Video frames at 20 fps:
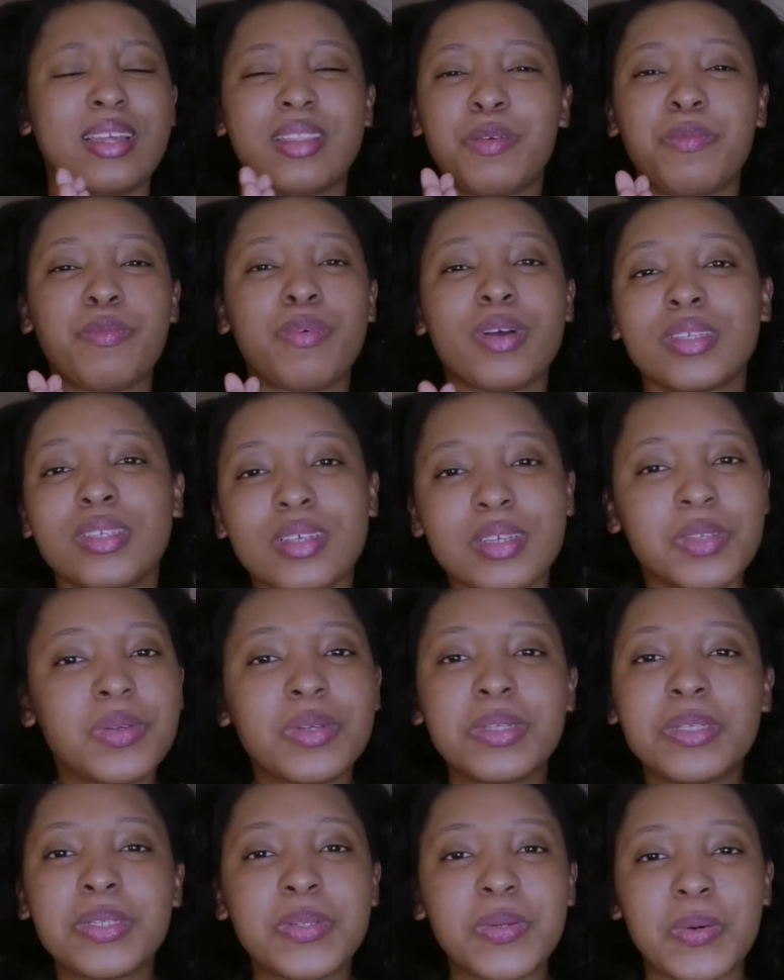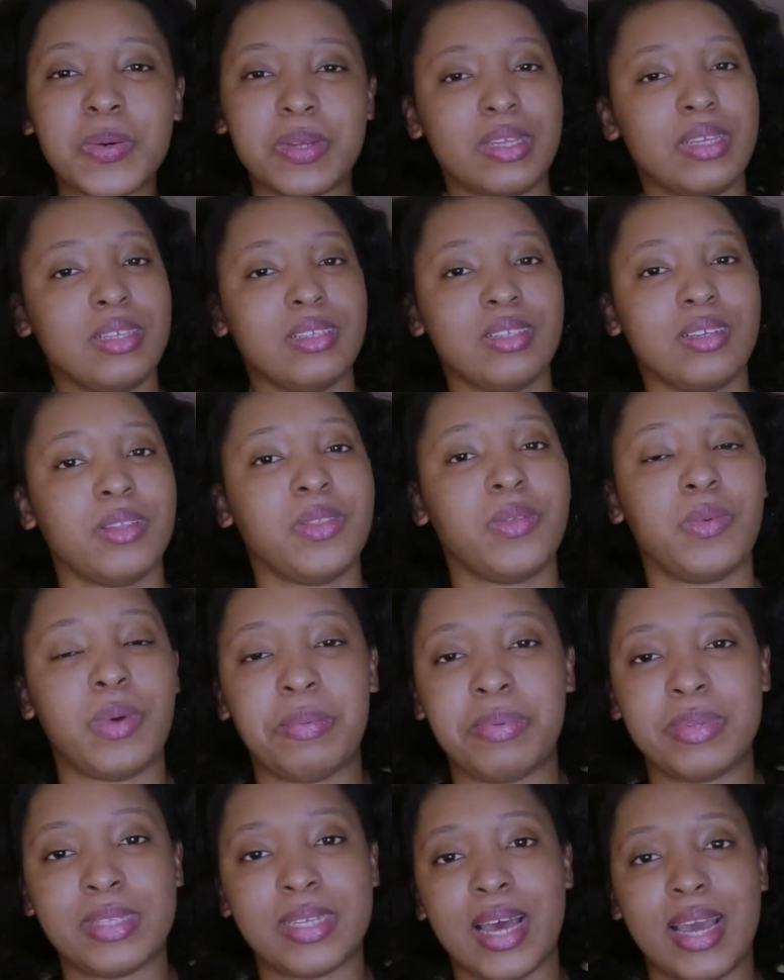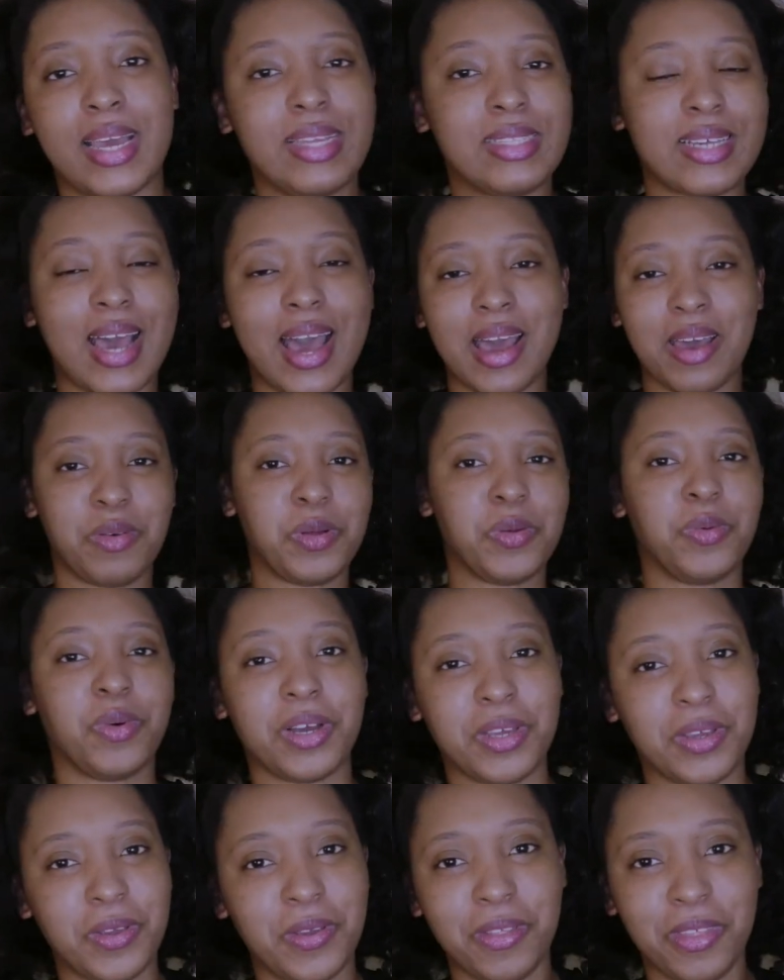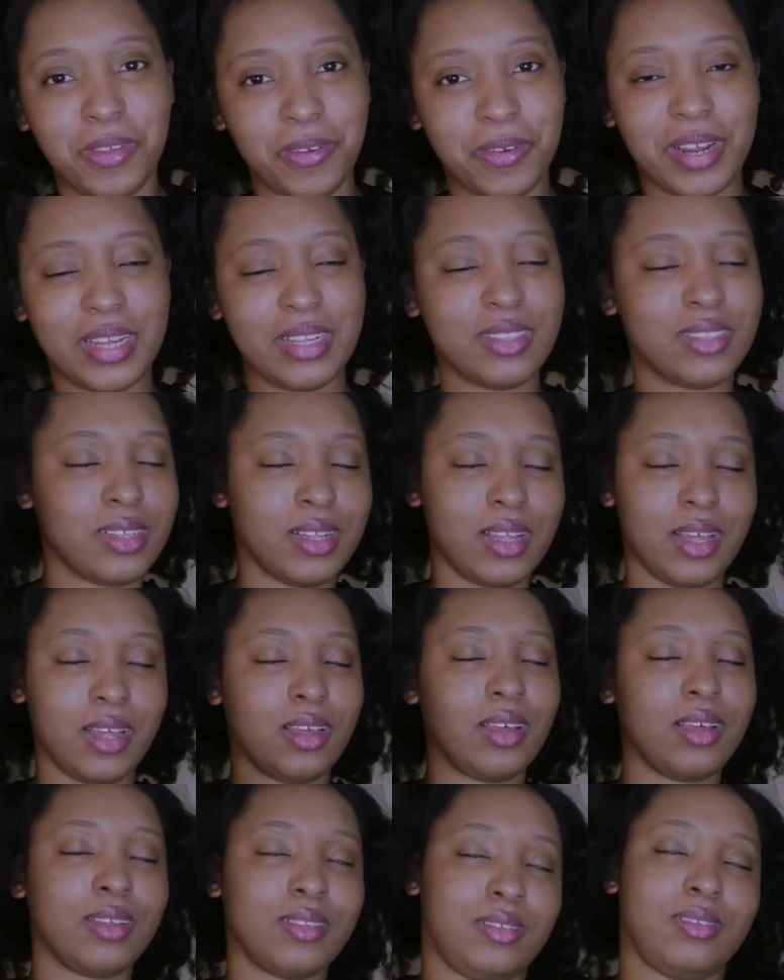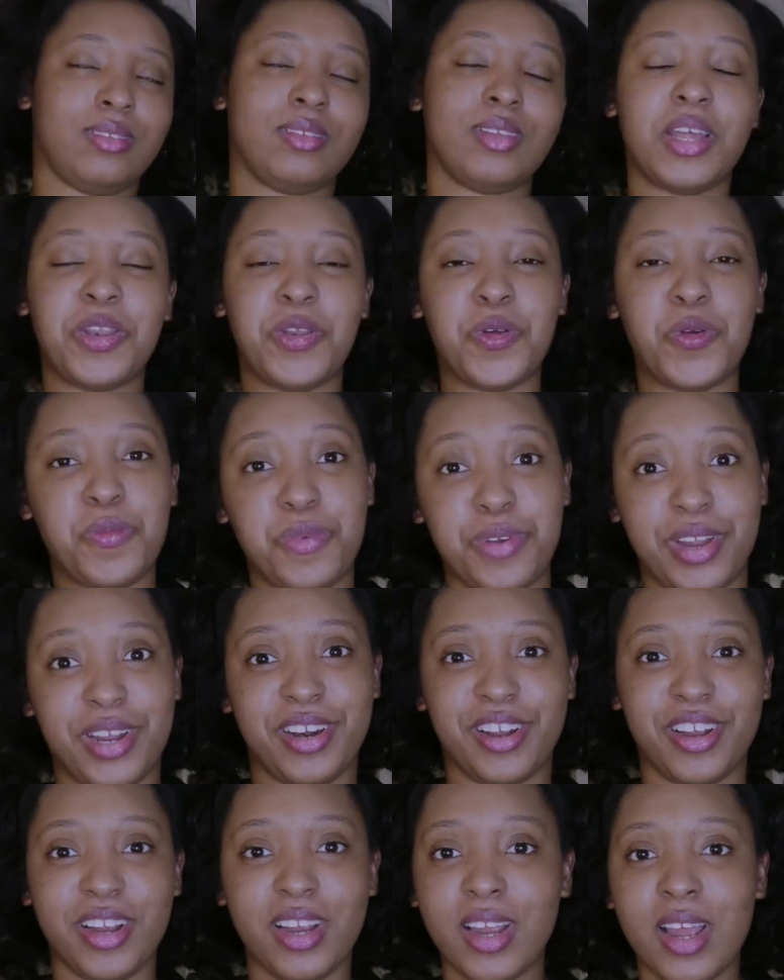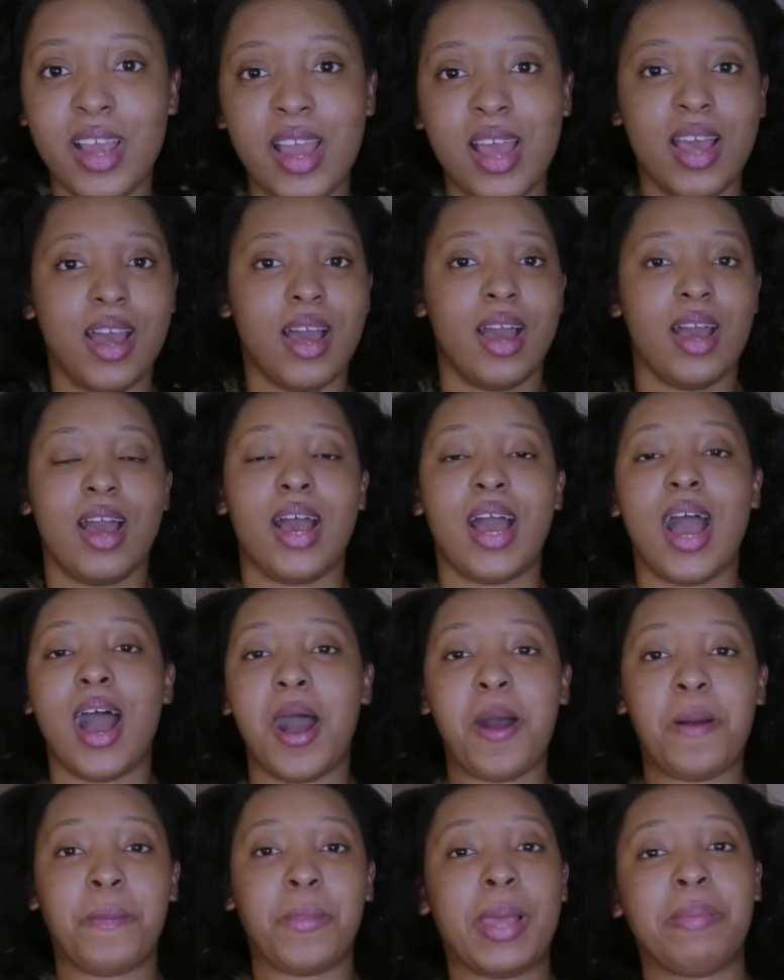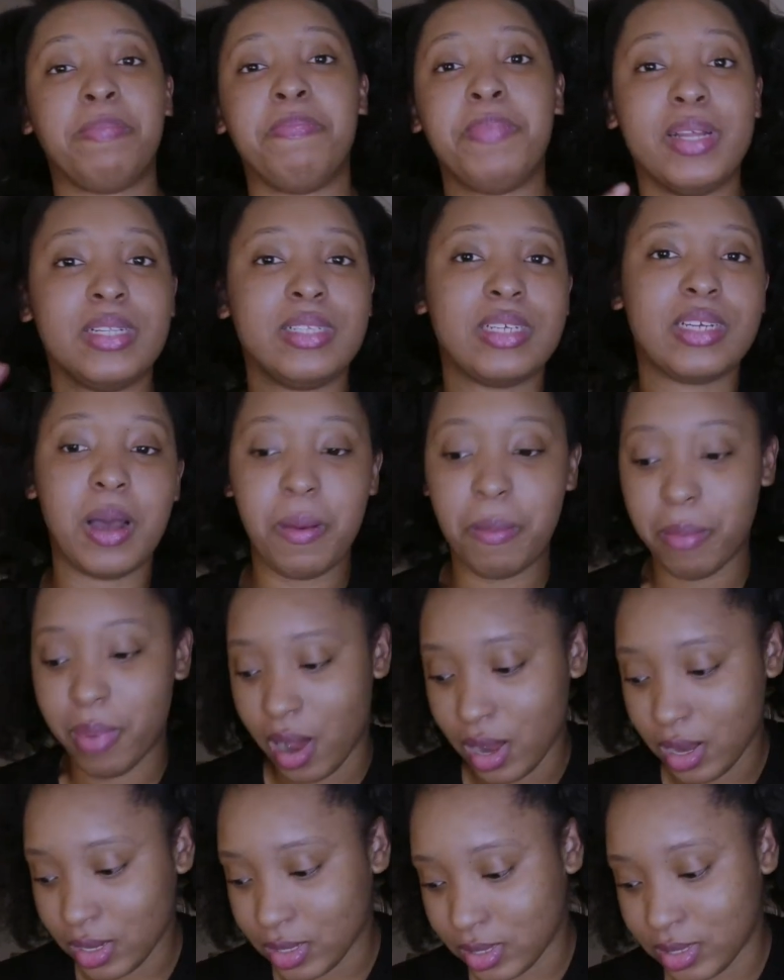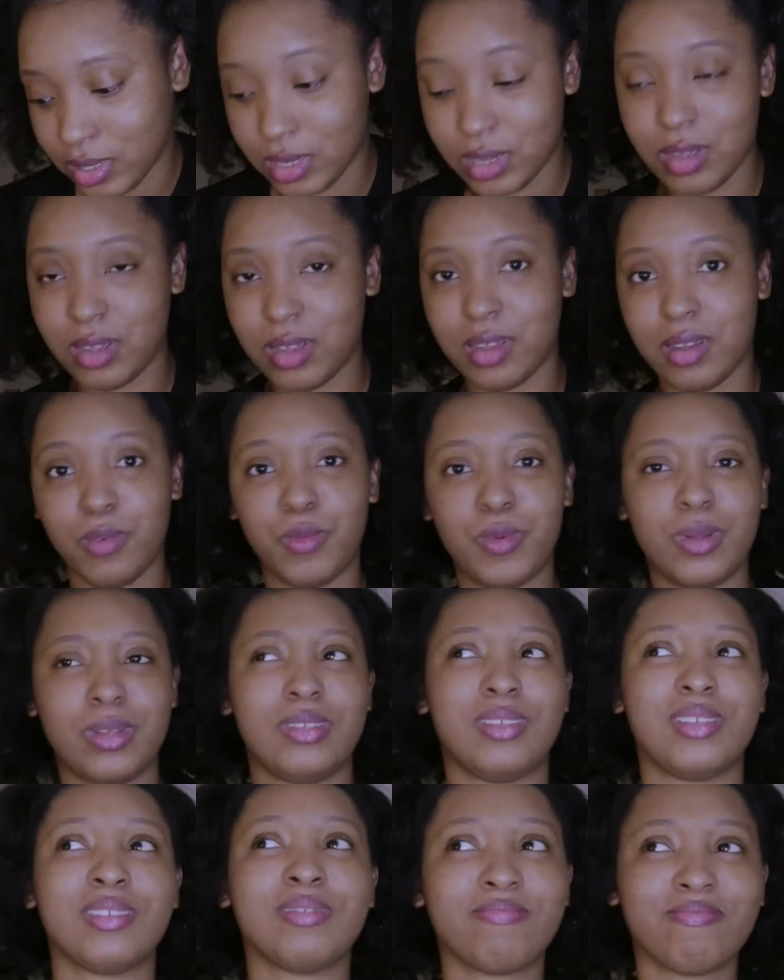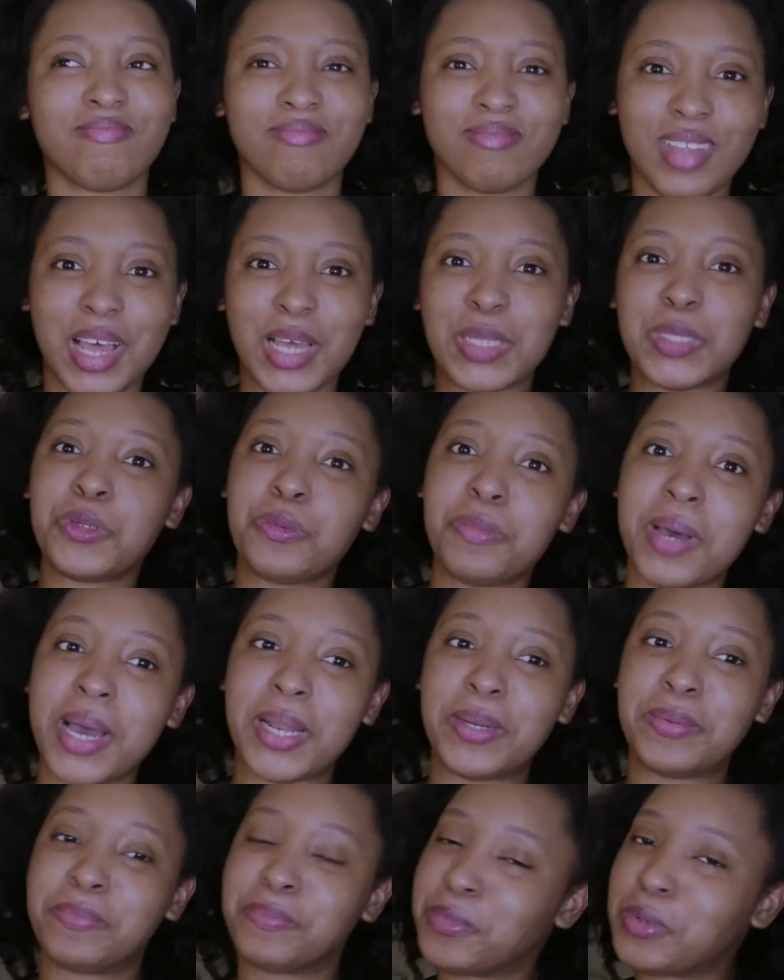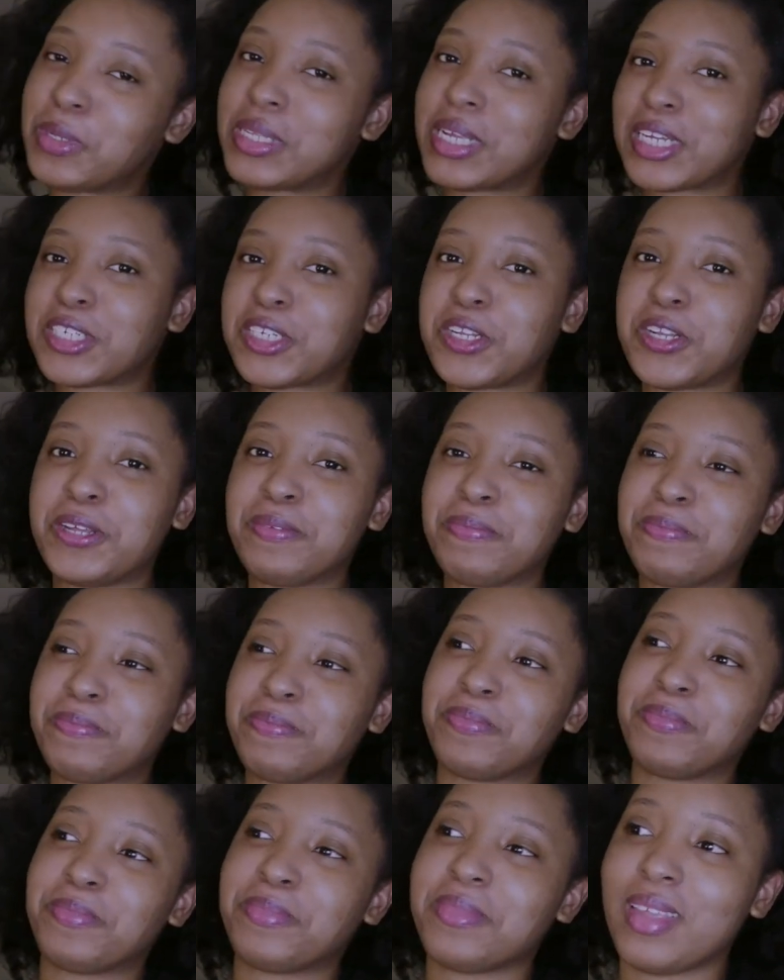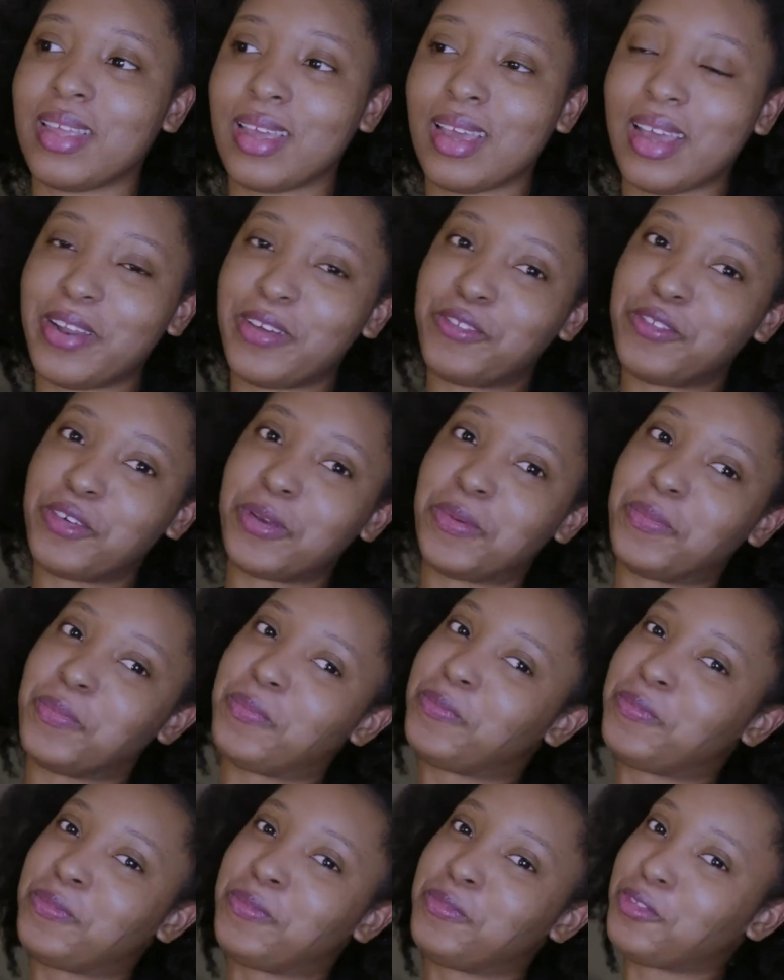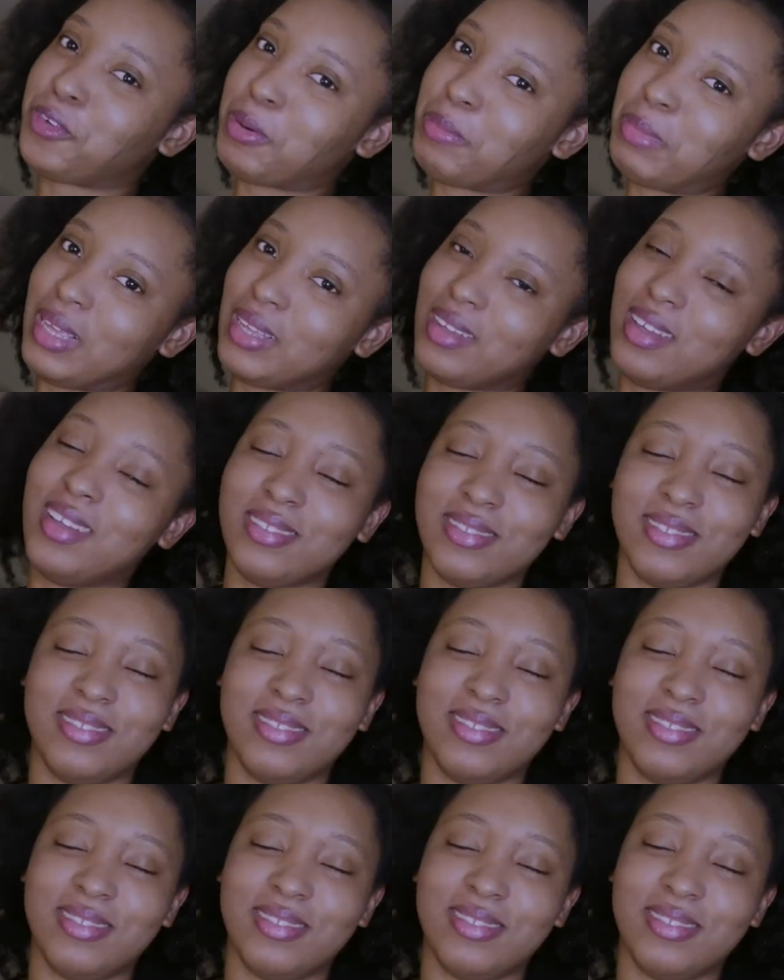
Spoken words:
The process was so easy on the website. I will walk you through it. Like, it's a no-brainer. And building a box was not too bad. It was actually kind of fun for me.